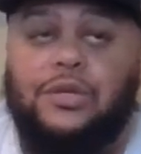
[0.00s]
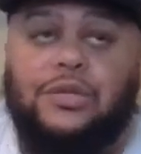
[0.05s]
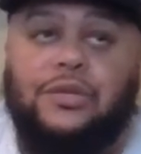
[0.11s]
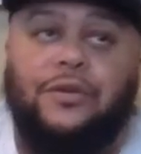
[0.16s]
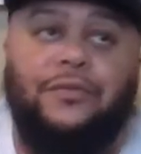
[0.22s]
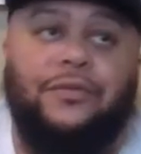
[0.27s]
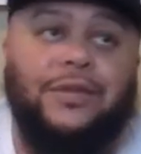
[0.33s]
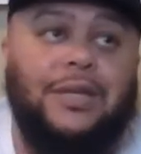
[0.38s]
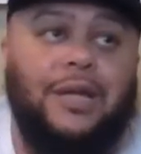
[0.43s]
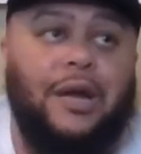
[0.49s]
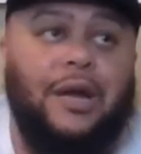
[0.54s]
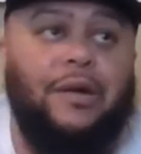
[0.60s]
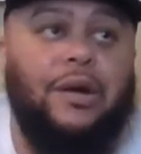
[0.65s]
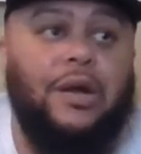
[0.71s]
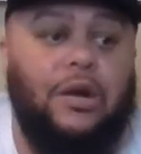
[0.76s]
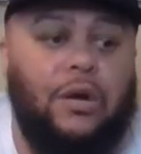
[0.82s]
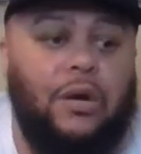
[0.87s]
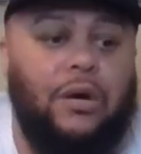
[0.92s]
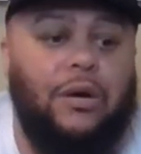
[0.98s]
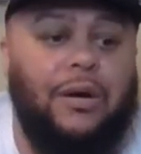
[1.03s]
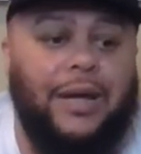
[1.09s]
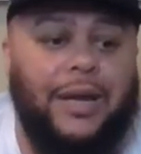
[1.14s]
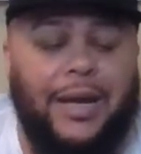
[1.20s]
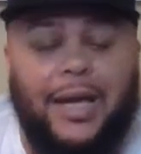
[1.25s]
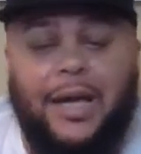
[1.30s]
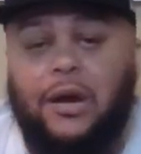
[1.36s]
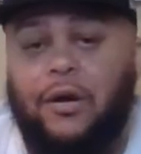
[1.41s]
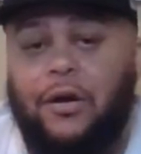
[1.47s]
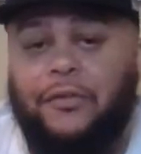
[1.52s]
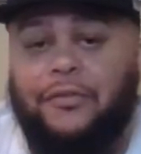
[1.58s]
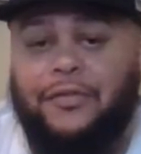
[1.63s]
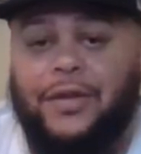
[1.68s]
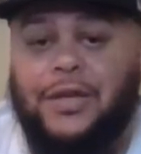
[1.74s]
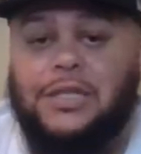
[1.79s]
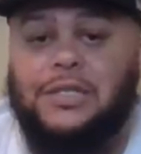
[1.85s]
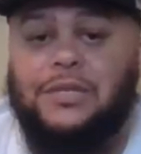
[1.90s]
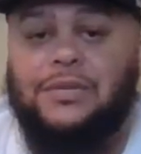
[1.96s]
So for Derek Carr and that
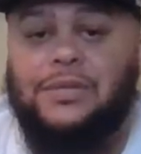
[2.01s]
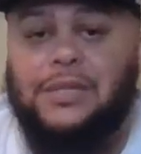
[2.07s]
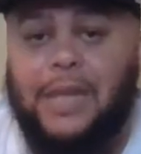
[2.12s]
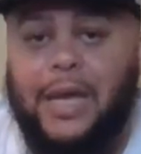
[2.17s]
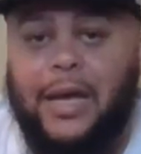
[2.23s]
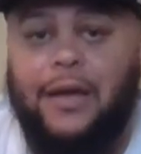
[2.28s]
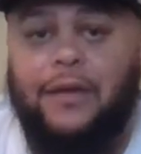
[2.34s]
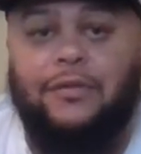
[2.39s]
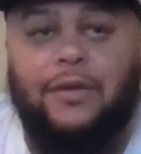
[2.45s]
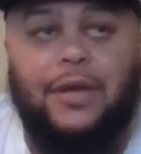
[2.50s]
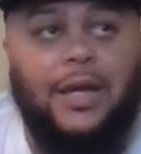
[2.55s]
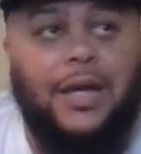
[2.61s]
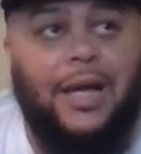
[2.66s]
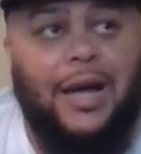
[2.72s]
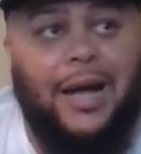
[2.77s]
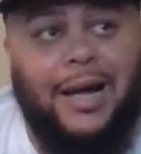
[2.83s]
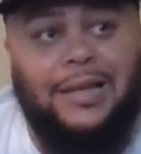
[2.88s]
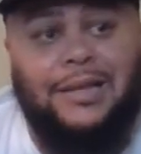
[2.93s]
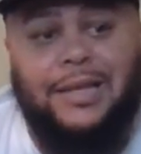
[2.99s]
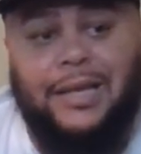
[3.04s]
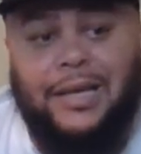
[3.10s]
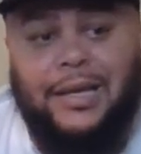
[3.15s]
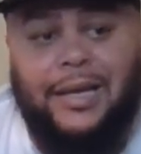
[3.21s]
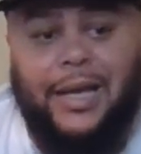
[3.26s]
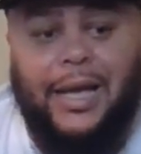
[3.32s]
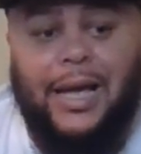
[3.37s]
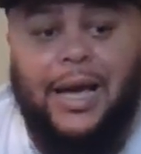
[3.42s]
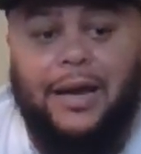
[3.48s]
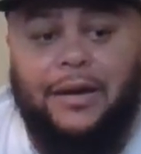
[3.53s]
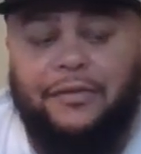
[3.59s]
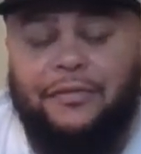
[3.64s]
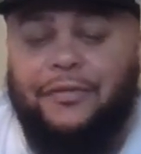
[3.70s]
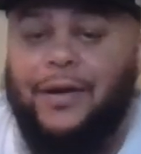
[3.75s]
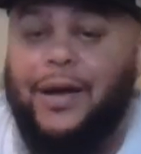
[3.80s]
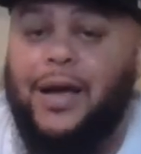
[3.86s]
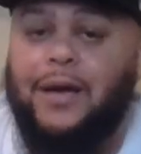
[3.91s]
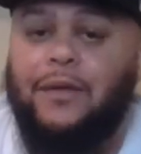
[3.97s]
offensive staff, I think they got to
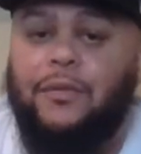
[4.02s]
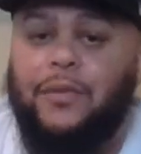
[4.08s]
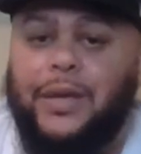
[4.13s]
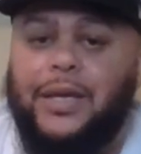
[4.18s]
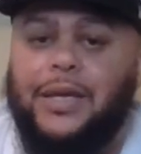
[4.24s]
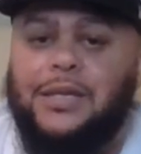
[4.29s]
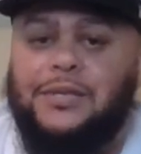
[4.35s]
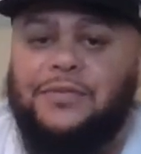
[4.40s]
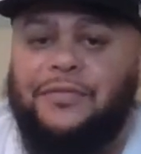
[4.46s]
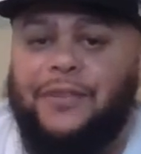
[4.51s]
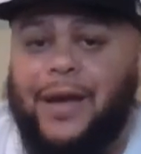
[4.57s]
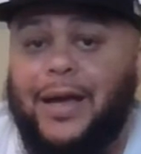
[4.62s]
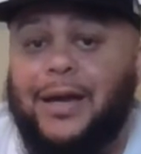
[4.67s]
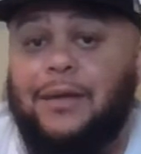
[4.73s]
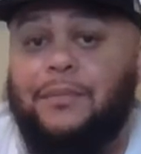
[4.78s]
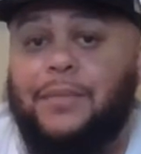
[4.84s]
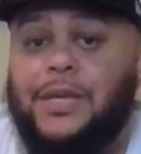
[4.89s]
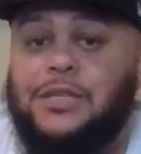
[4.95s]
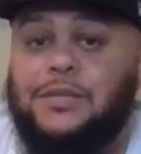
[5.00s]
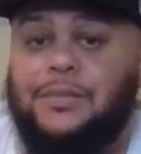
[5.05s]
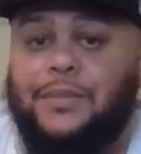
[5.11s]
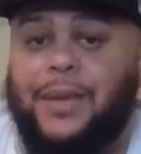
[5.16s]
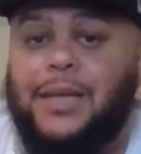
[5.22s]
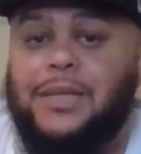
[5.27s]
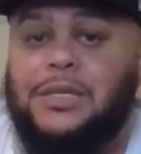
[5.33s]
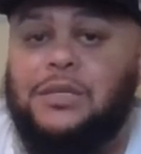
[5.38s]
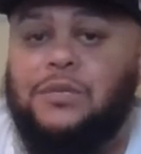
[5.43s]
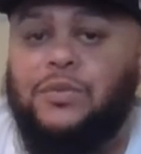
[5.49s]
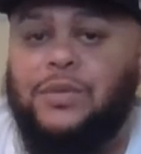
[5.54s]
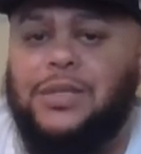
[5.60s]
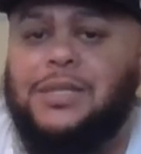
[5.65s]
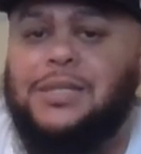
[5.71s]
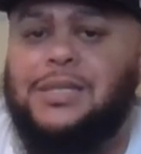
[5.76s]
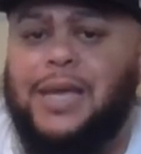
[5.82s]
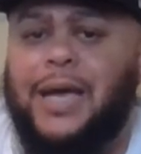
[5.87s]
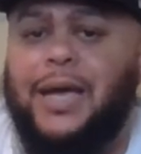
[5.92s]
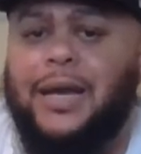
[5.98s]
find ways, find the mismatches with
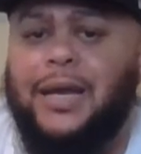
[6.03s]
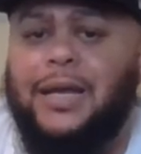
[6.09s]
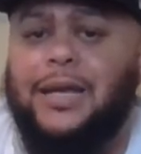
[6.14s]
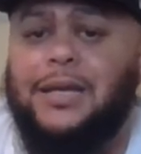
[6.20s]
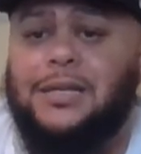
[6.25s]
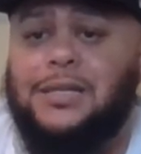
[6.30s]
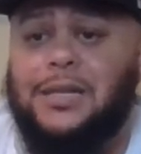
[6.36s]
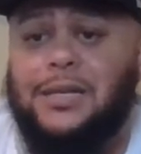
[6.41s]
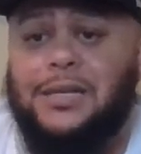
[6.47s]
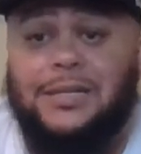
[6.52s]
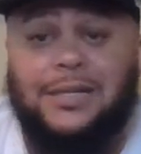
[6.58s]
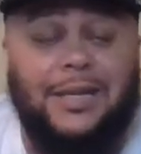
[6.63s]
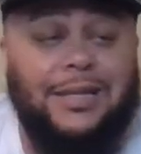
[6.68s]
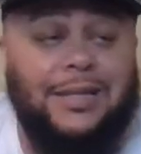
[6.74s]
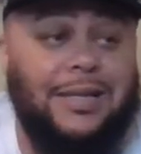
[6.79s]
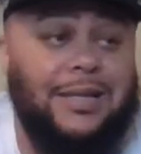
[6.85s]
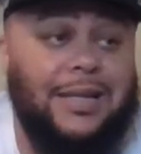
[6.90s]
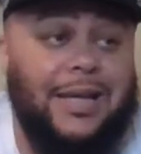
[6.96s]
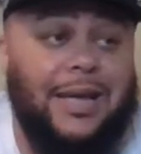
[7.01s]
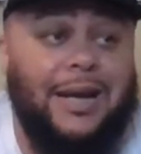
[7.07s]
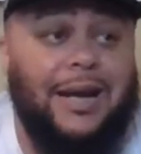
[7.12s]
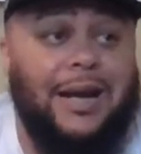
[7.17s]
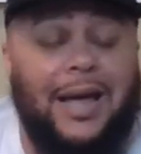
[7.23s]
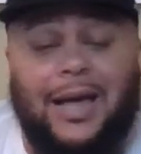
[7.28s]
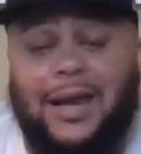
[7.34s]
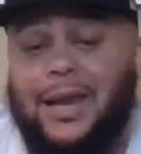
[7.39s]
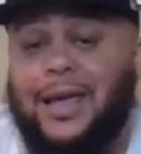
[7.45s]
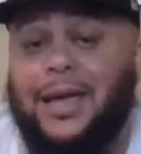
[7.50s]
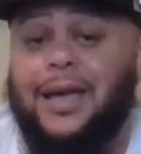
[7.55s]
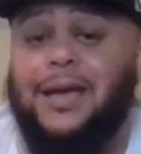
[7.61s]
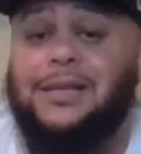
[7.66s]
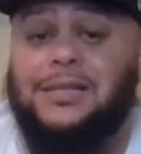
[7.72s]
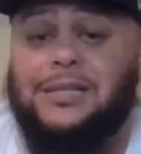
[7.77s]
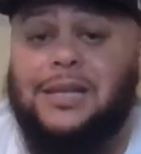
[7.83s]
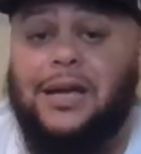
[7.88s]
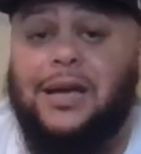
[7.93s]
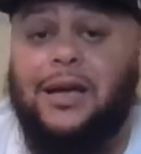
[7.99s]
the tight ends, because they did that a lot
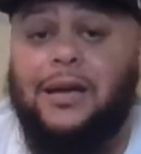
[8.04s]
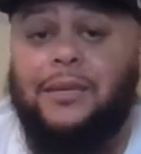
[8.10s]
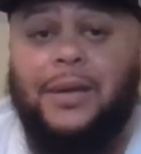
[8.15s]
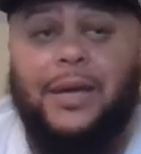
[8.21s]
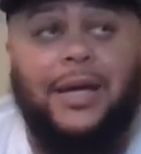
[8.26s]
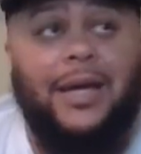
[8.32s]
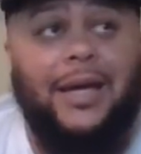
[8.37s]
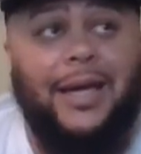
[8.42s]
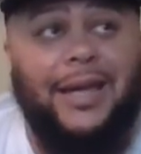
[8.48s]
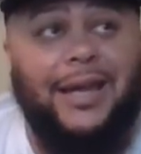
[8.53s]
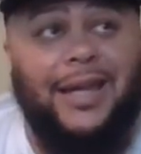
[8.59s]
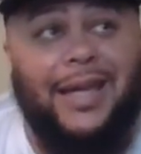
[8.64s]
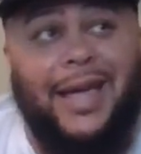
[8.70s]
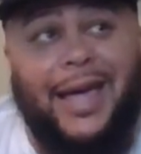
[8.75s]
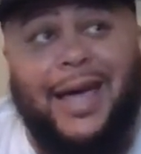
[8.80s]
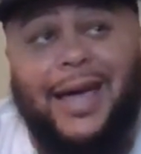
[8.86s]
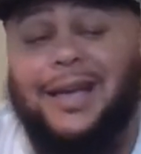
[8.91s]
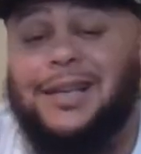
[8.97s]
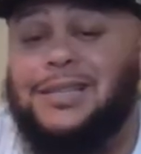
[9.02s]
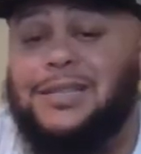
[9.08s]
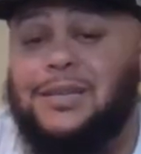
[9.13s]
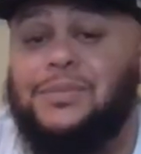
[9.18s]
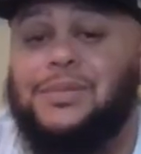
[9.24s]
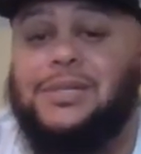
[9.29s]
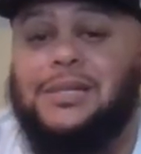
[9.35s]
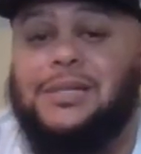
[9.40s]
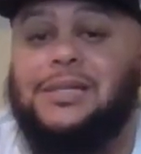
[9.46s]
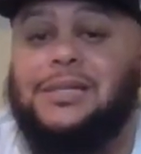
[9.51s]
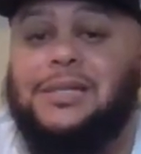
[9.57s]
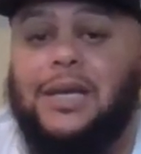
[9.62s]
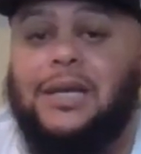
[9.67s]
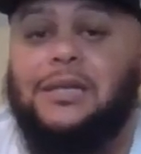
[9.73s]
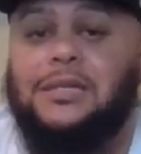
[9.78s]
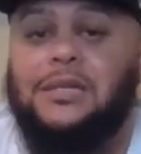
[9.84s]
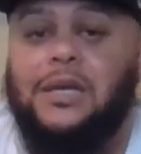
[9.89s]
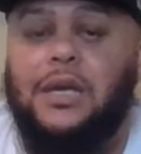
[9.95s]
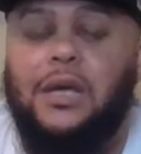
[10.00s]
last time and they had some
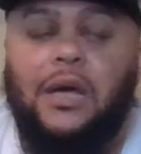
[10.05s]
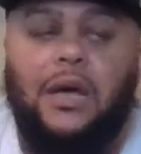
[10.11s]
success.